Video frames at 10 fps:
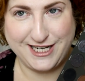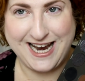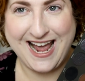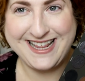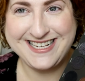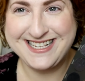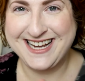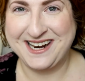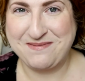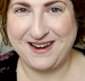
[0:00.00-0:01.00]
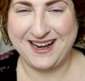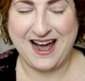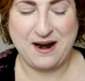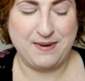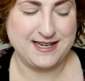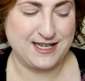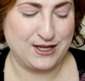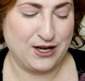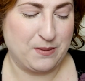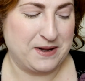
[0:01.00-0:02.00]
today. This is going to be a kind of basic
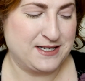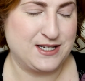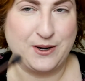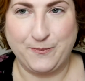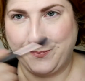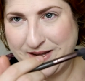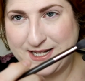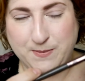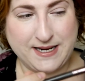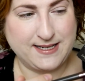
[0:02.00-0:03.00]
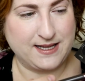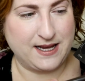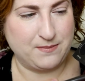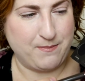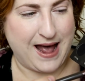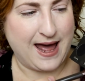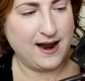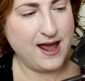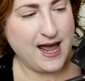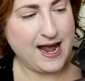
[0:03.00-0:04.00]
look. But so it's basically matte.
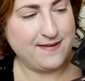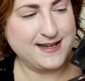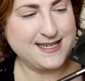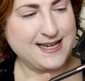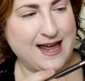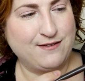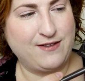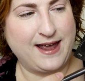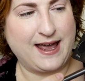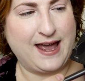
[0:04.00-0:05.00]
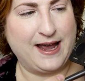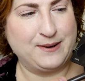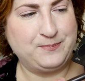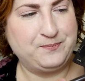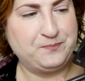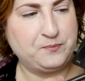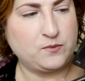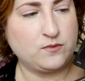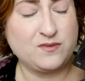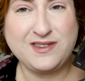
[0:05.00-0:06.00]
And this is kind of like a
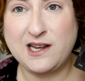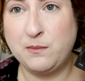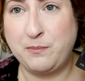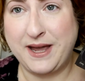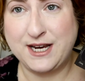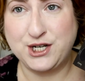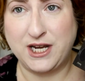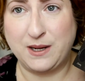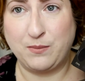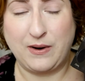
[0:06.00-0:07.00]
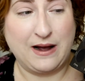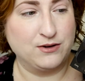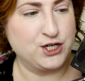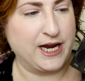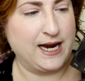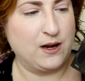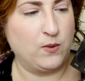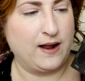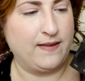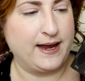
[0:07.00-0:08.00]
beigey brown shade. And
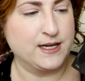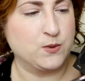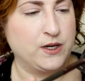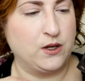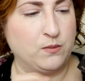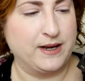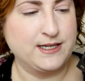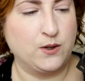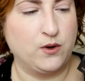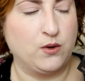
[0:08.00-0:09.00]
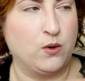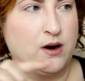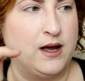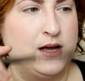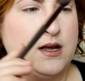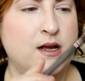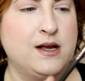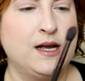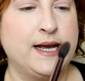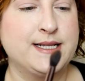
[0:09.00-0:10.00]
what I like is when you mix it with Aura,
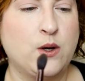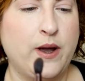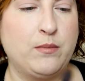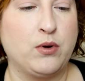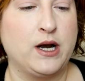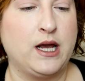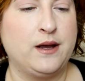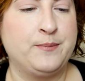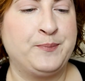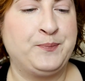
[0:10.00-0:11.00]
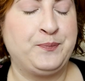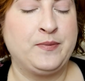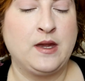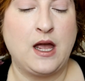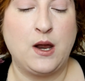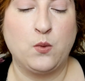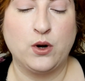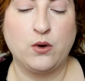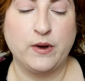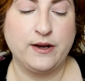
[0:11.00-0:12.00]
it's quite pretty. And we're
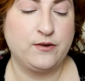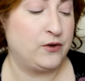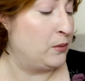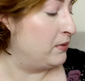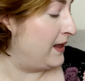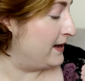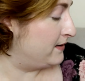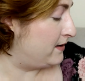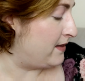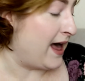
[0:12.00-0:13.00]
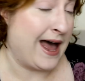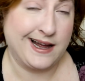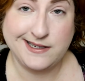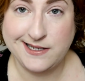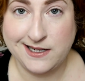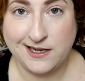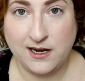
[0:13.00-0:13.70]
going to blend that